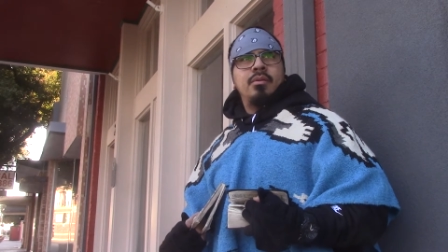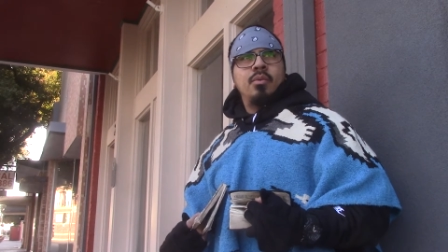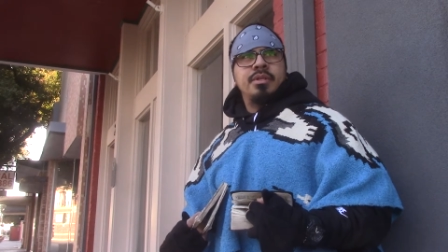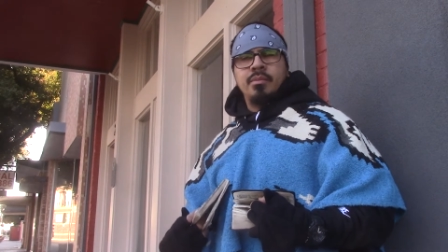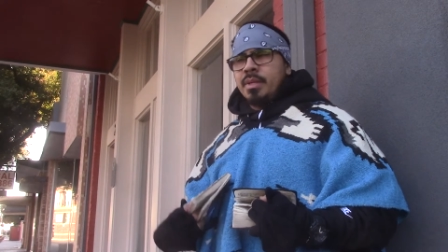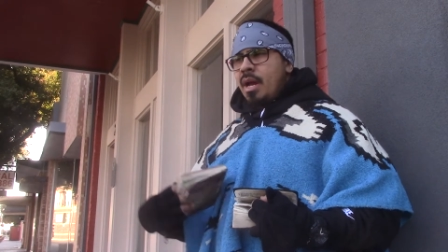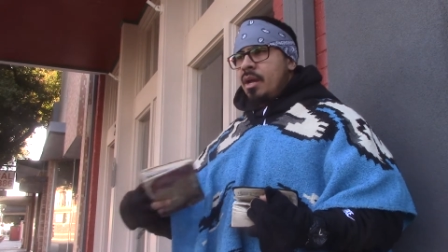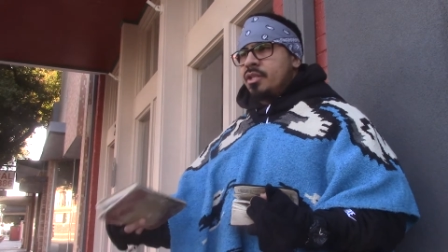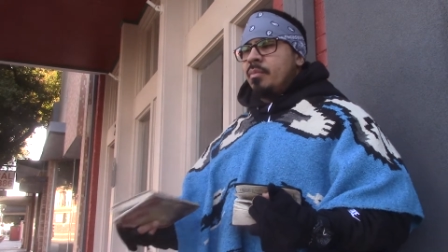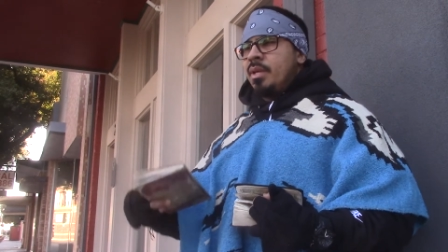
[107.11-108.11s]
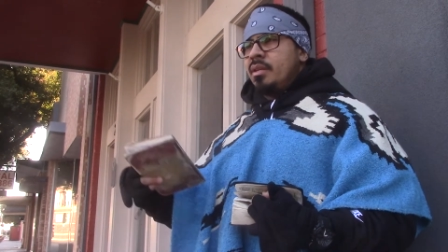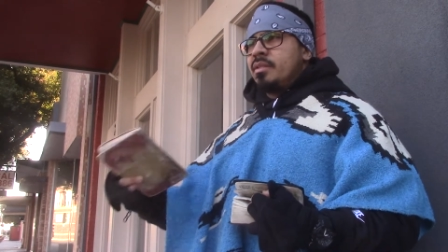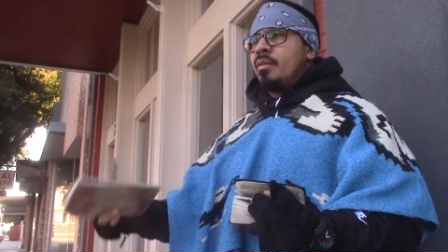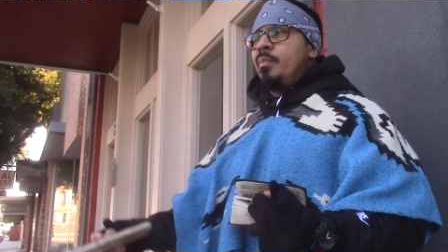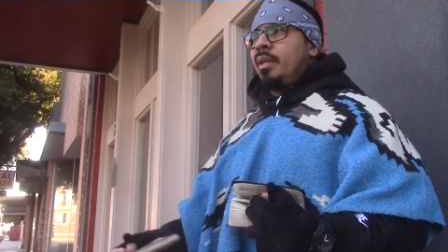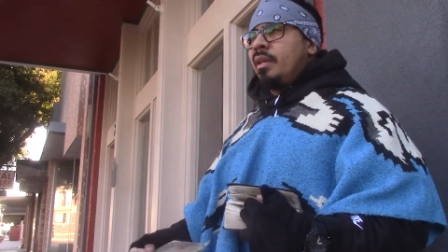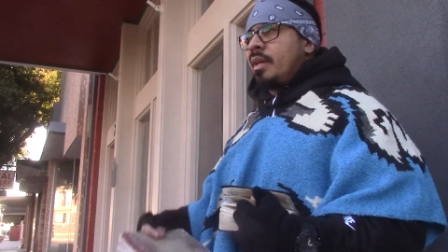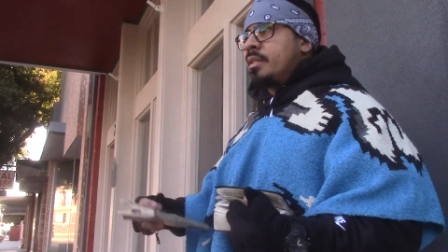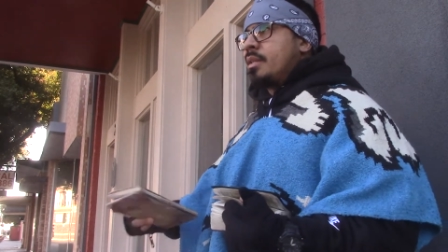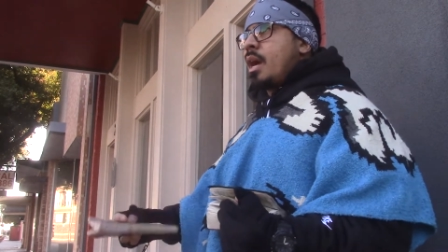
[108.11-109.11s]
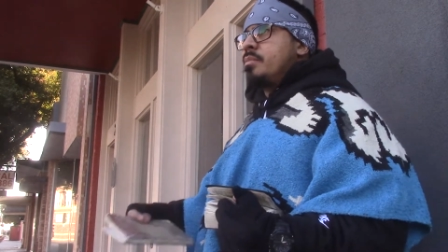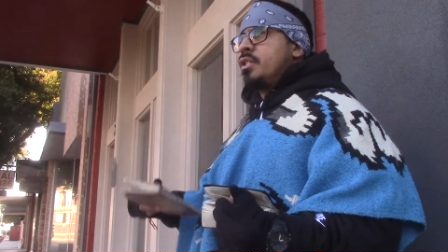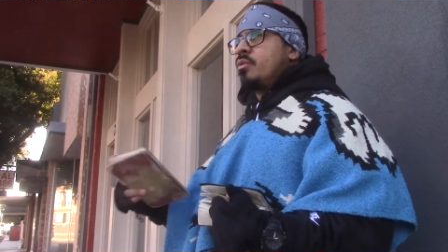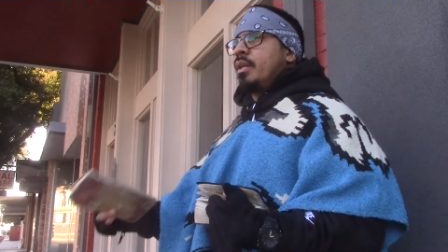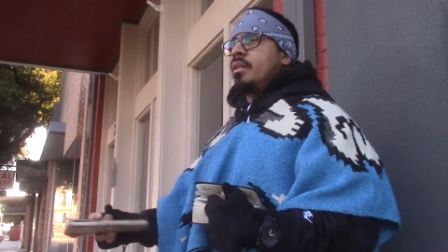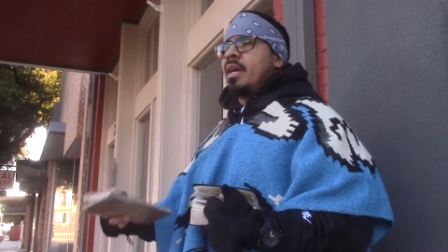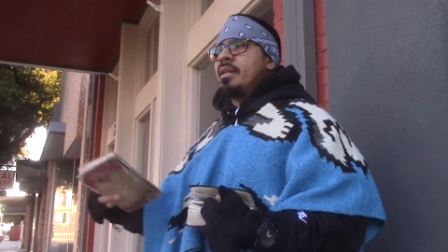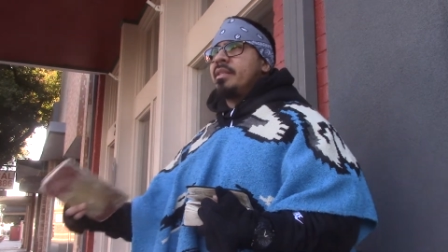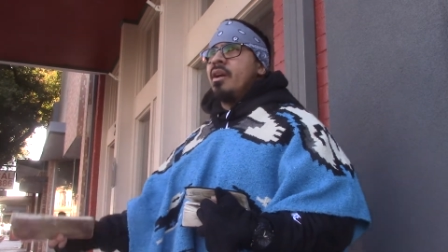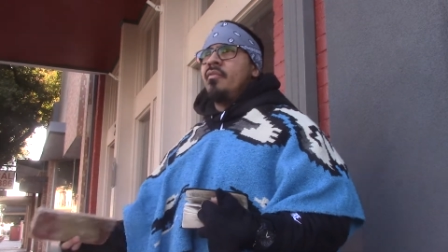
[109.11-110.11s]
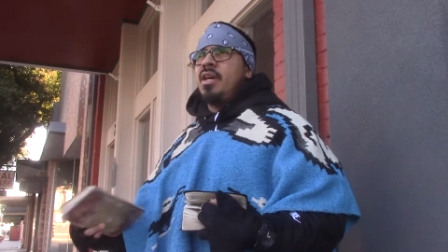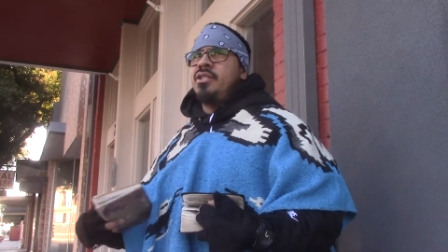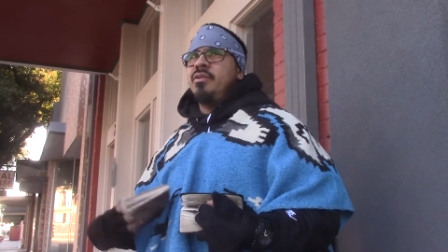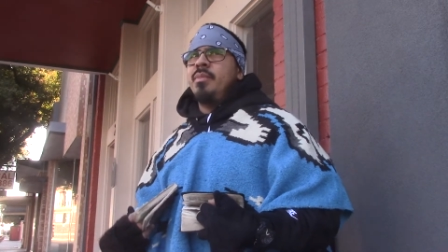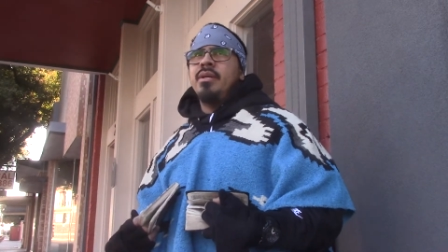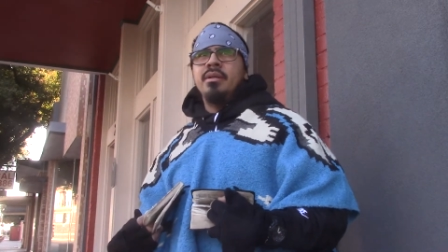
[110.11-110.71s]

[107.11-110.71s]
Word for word: Wisdom and knowledge shall be the stability of thy times, the strength of thy salvation, man.